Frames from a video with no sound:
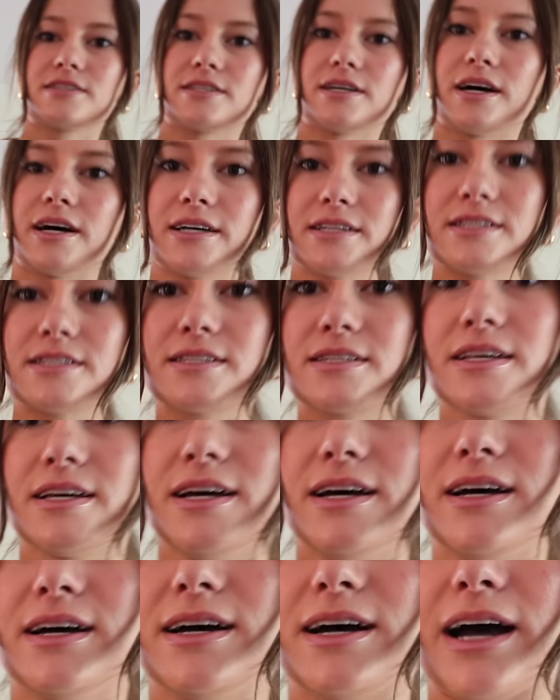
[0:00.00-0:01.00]
sauce.
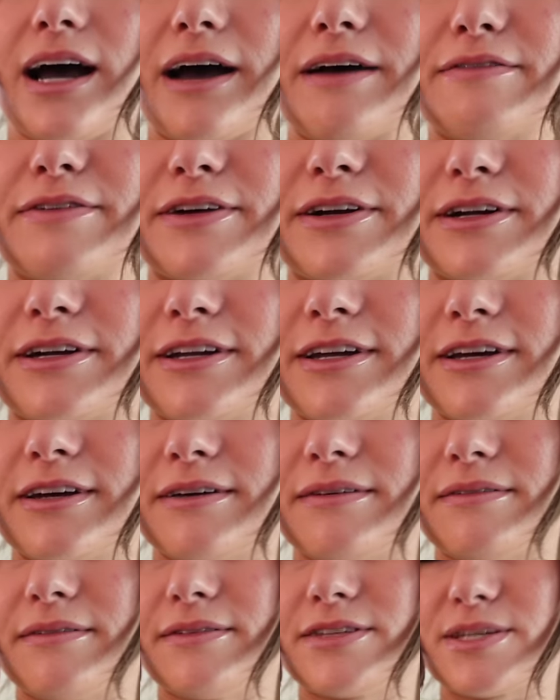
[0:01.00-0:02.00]
I've heard
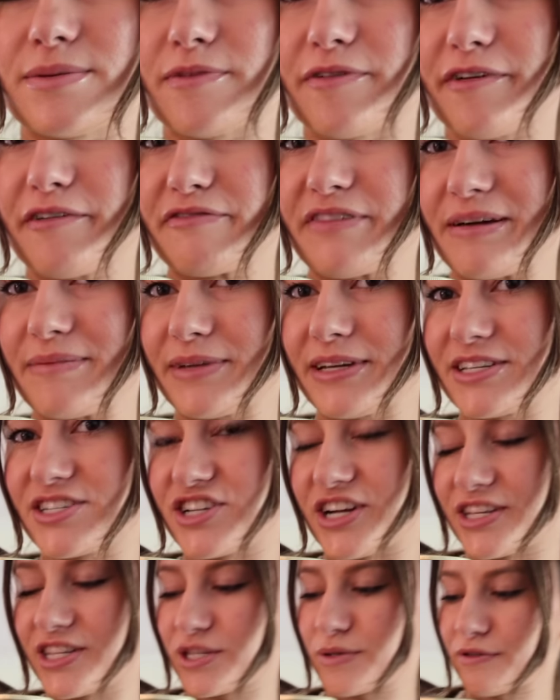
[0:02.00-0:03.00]
some of our families
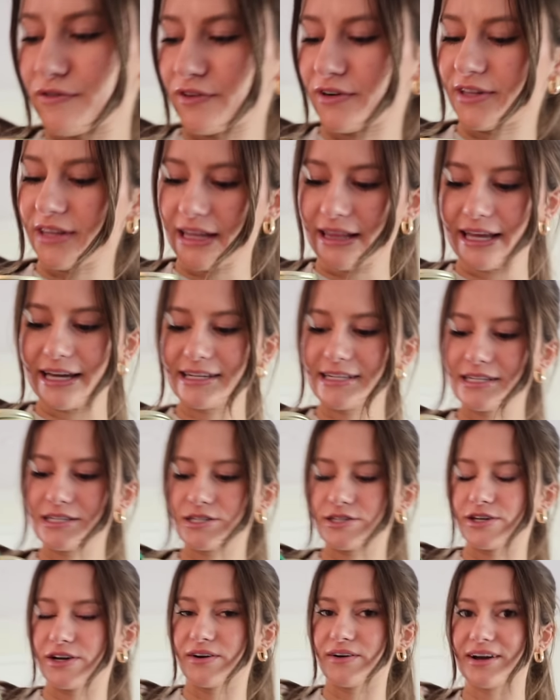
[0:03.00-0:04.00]
tried this before and they liked it,
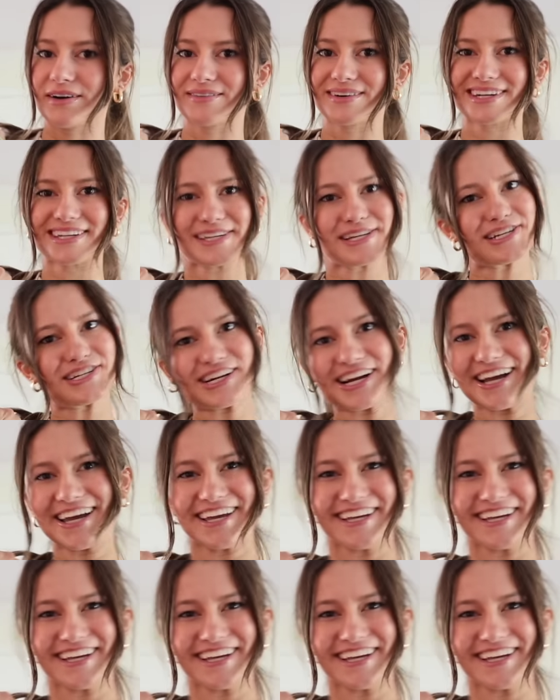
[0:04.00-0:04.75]
so I wanted to try